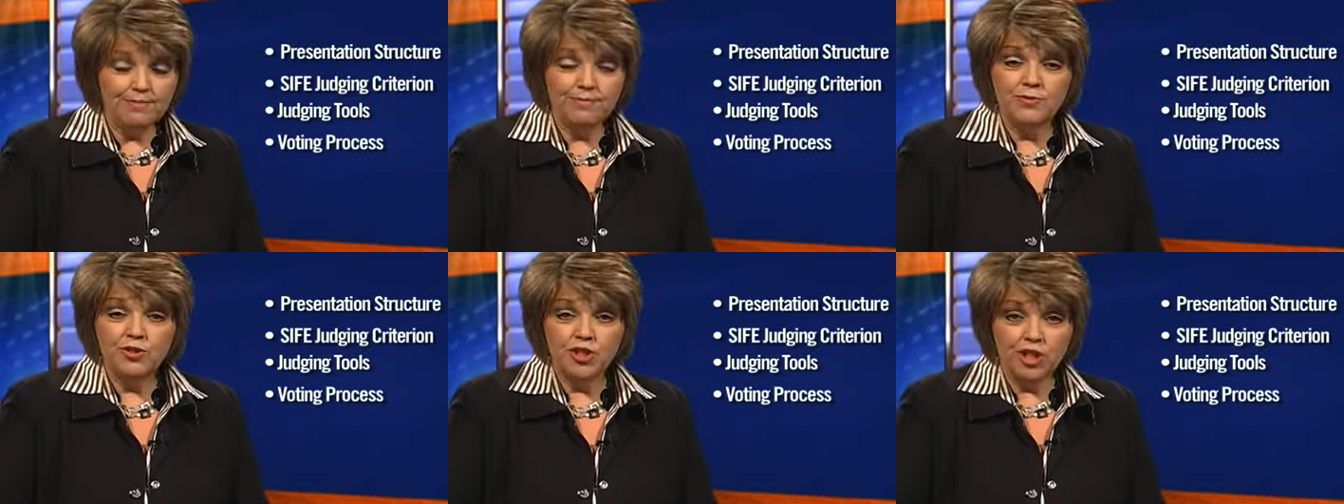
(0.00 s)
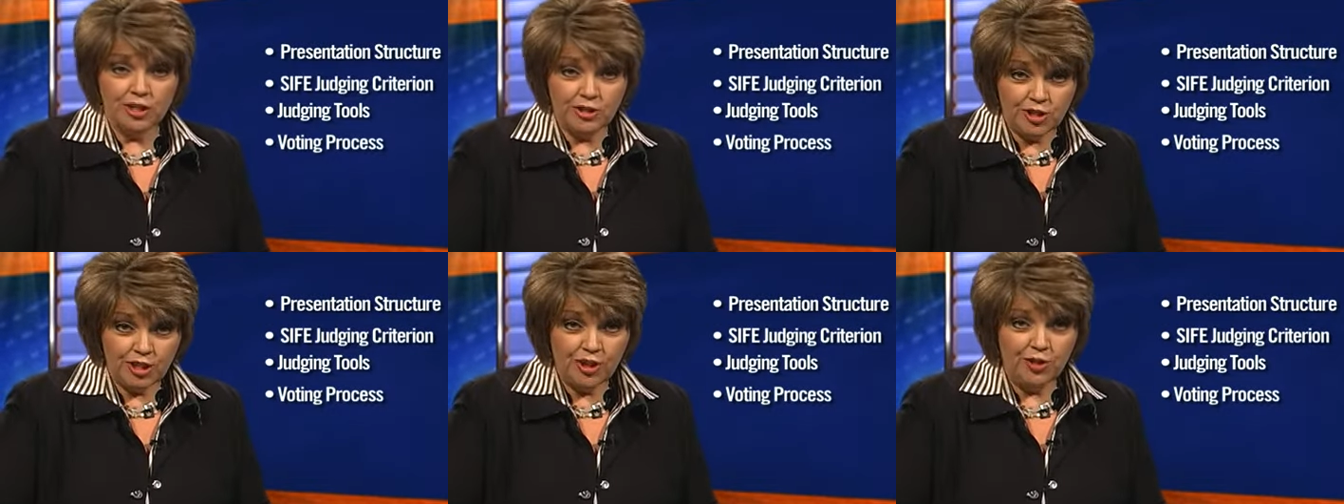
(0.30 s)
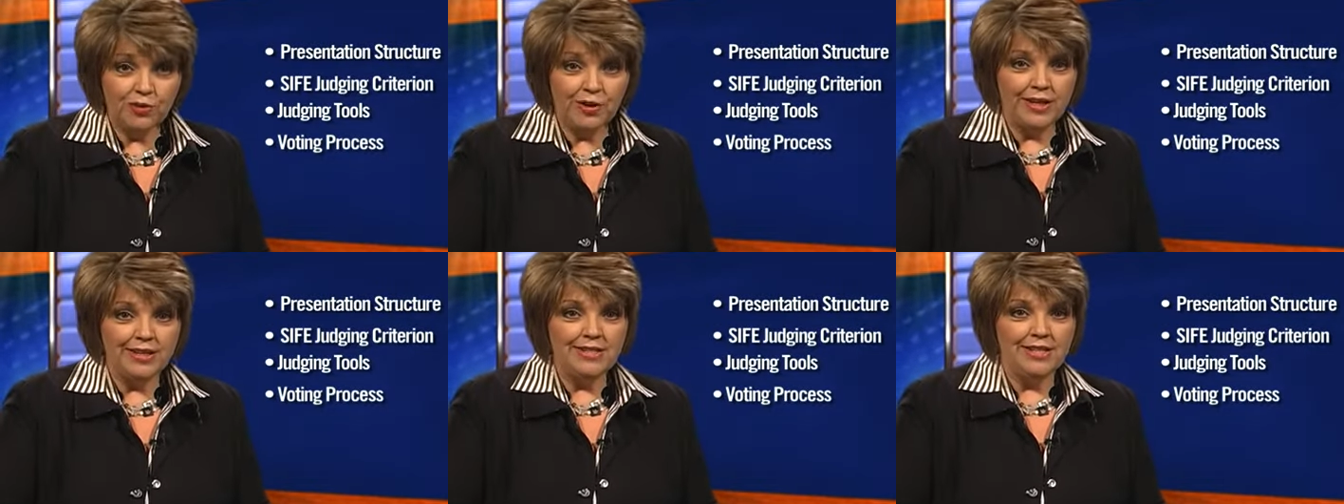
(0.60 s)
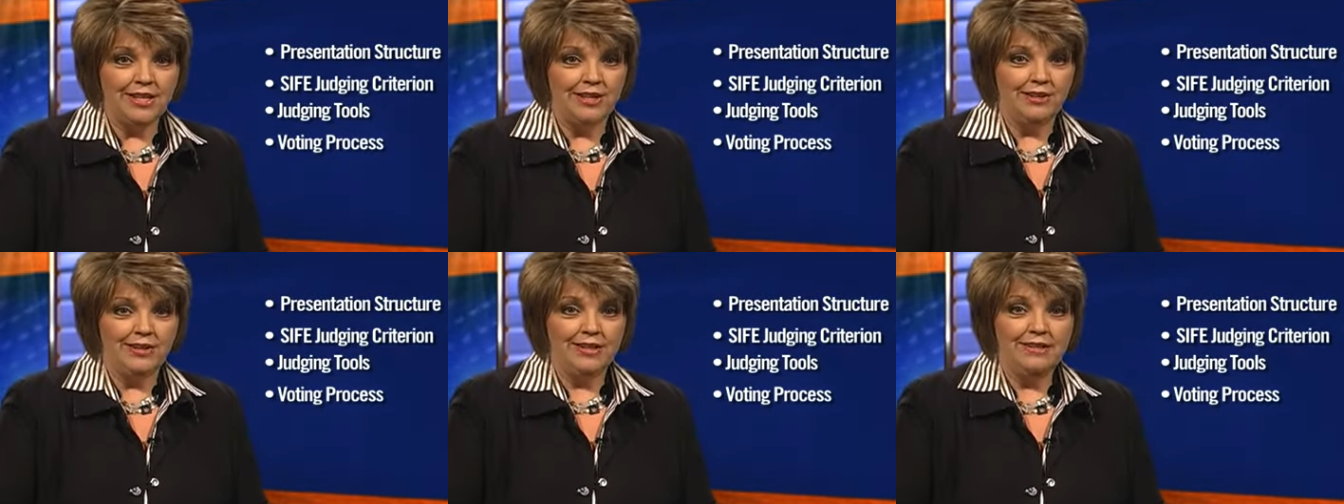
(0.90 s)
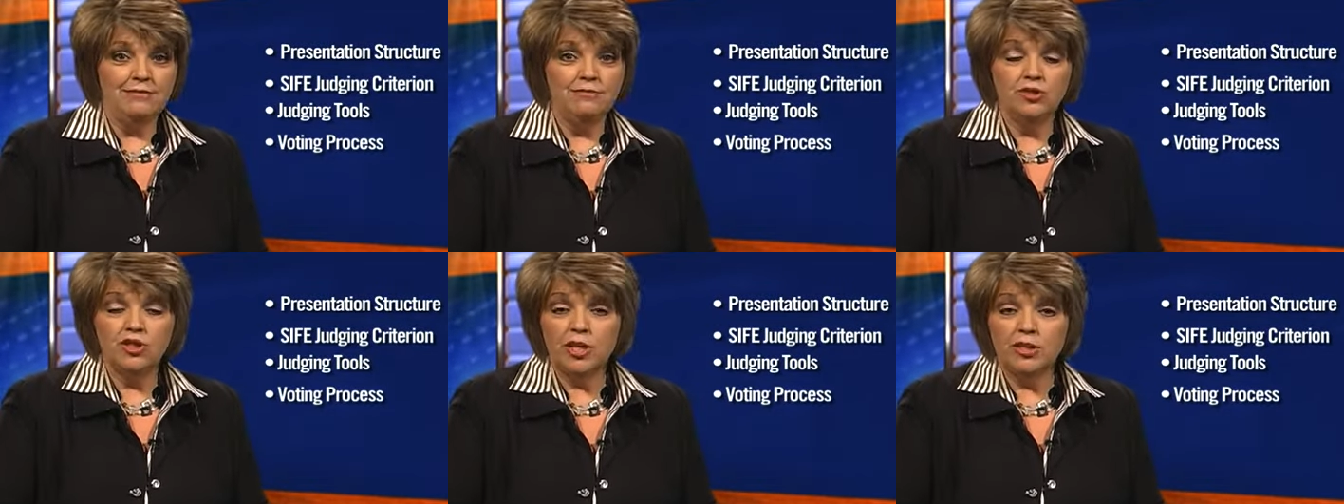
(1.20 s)
judging
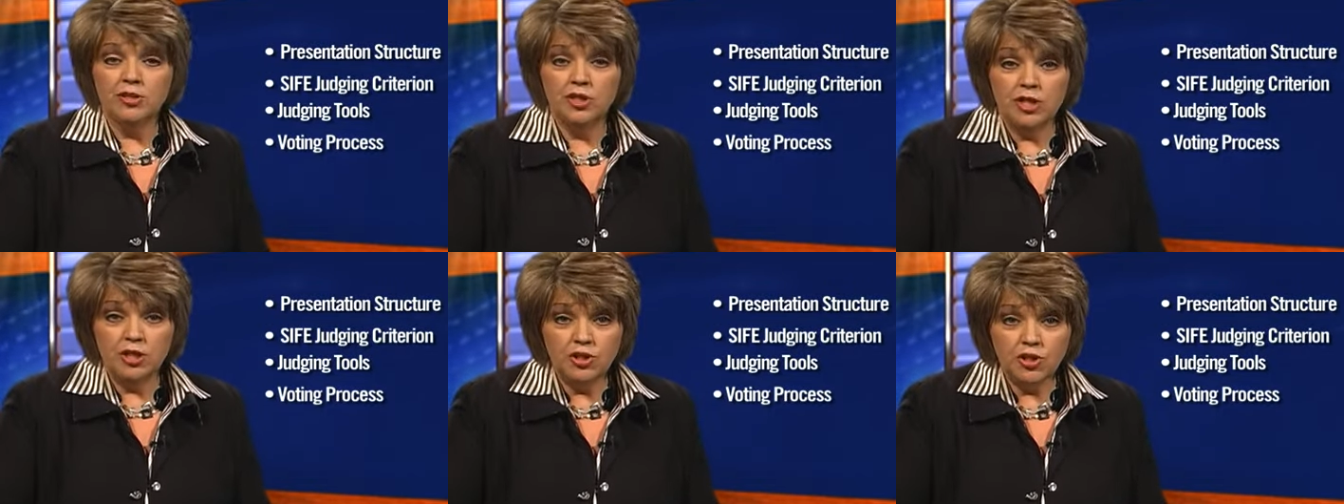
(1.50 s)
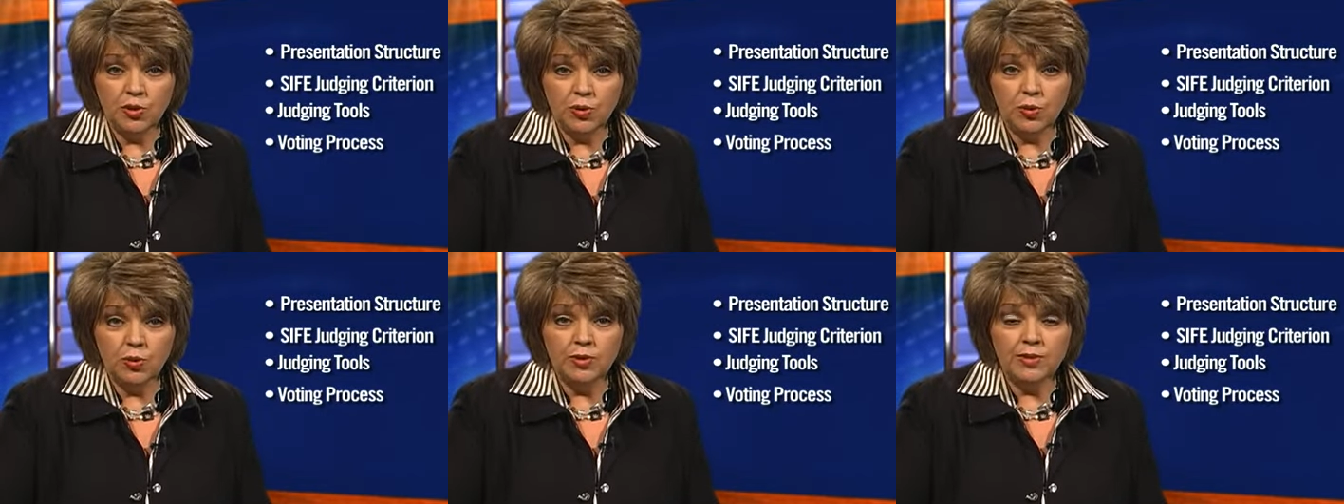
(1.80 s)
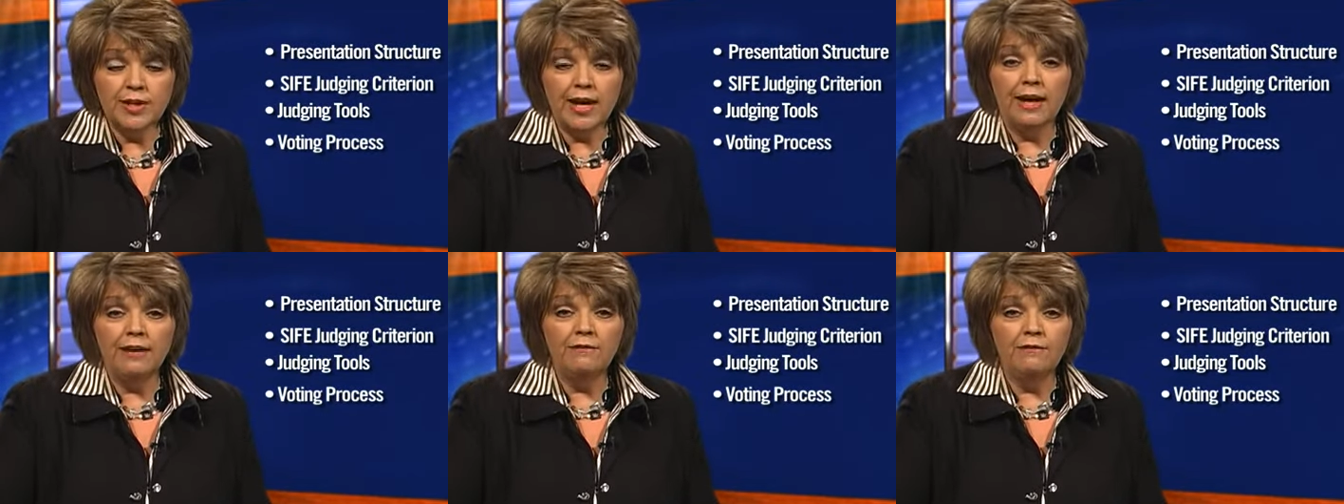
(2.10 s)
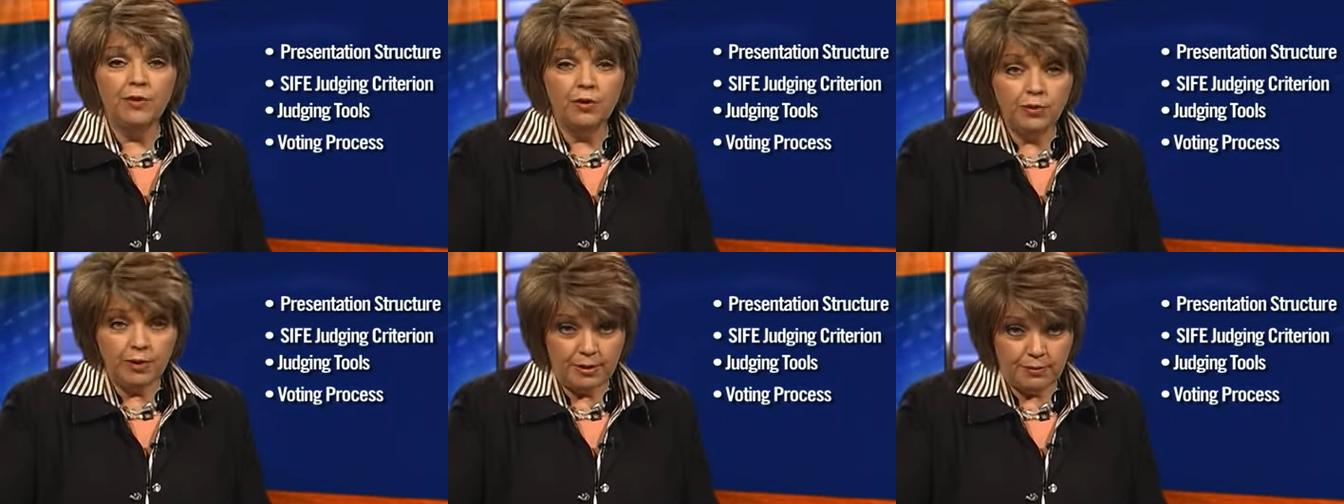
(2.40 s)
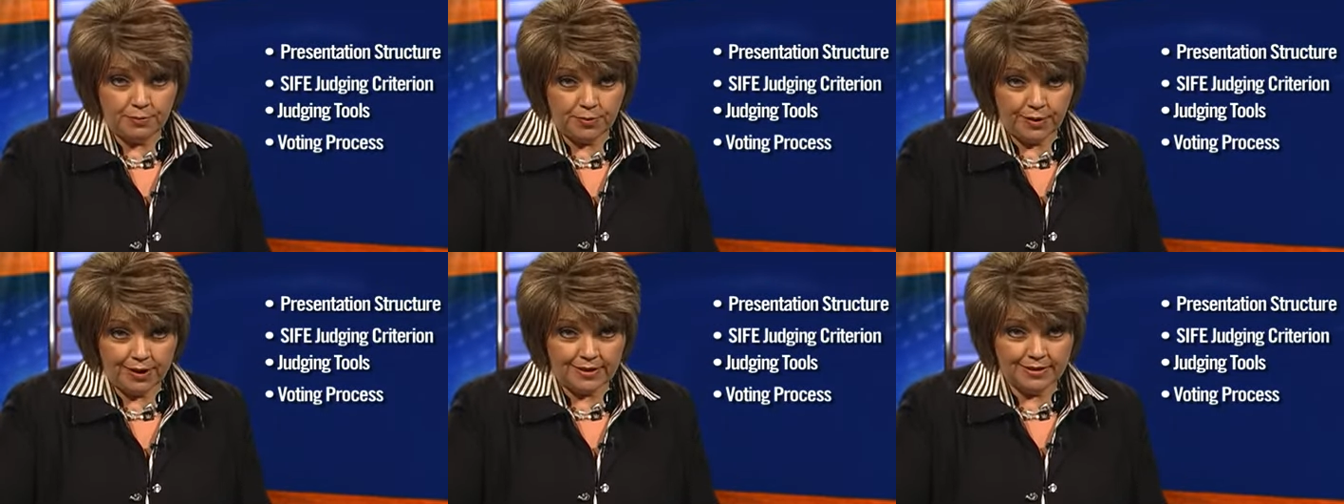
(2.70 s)
criterion, judging tools, and voting
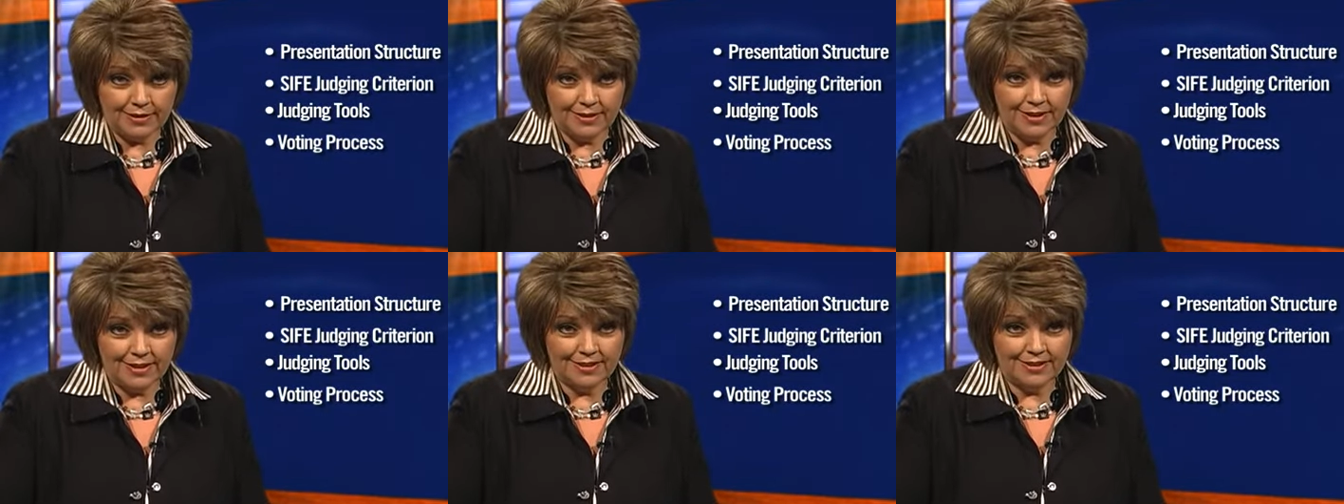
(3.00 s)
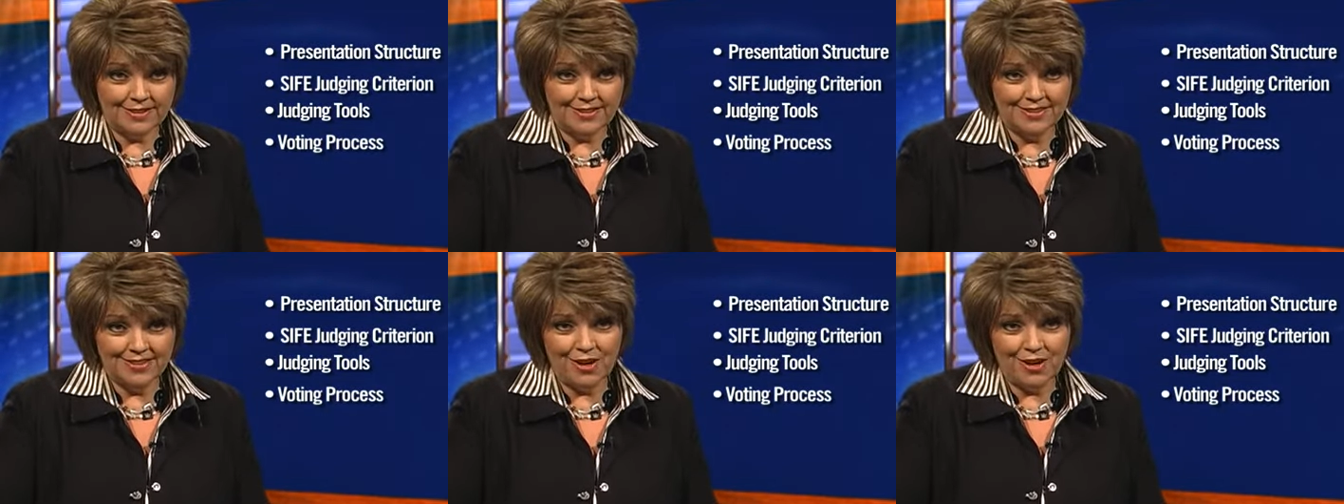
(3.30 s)
process.